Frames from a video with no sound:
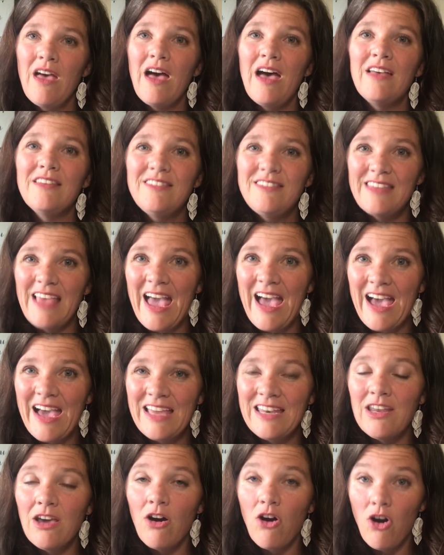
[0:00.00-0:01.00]

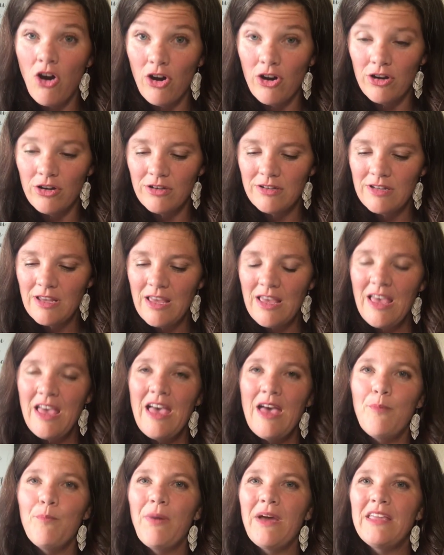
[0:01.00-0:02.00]
sad heart,
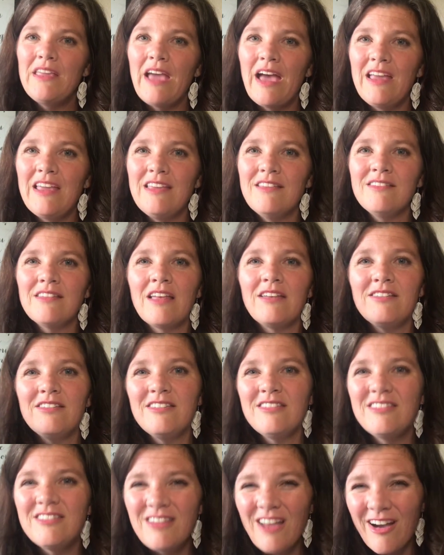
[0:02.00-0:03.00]
but yet he's not
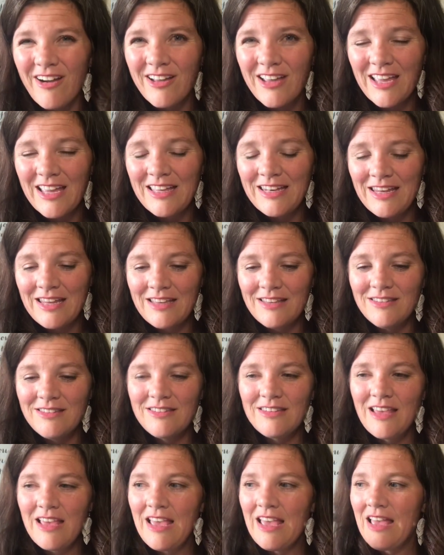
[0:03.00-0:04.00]
stuck in his
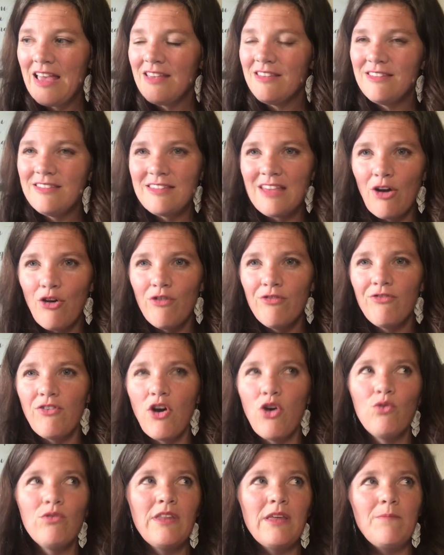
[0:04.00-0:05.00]
self,
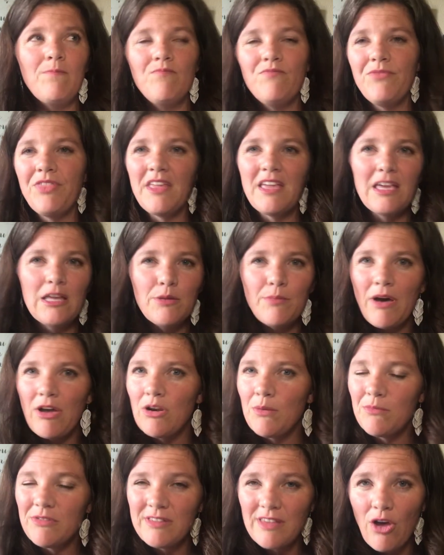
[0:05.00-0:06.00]
only thinking about
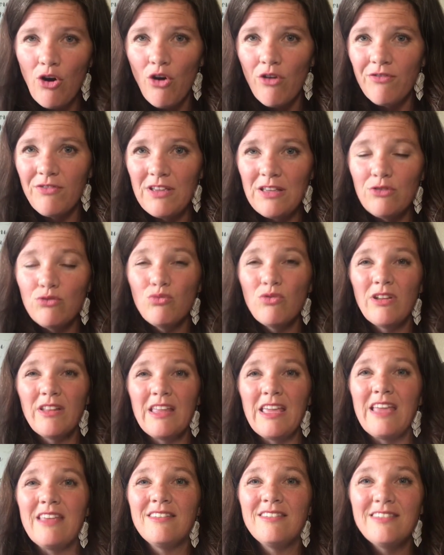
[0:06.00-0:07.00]
himself. He's
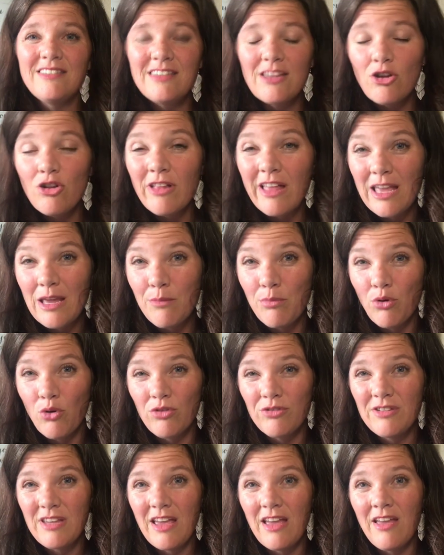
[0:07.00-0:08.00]
really still able
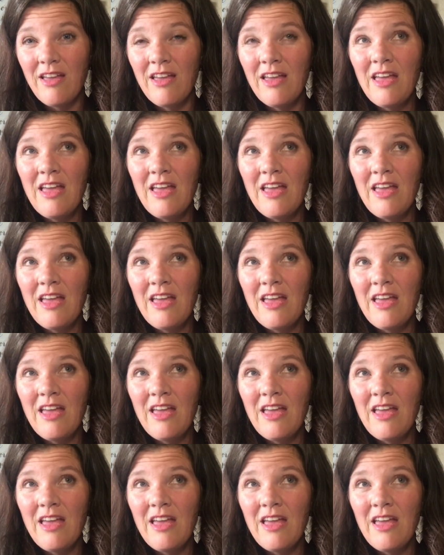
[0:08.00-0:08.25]
to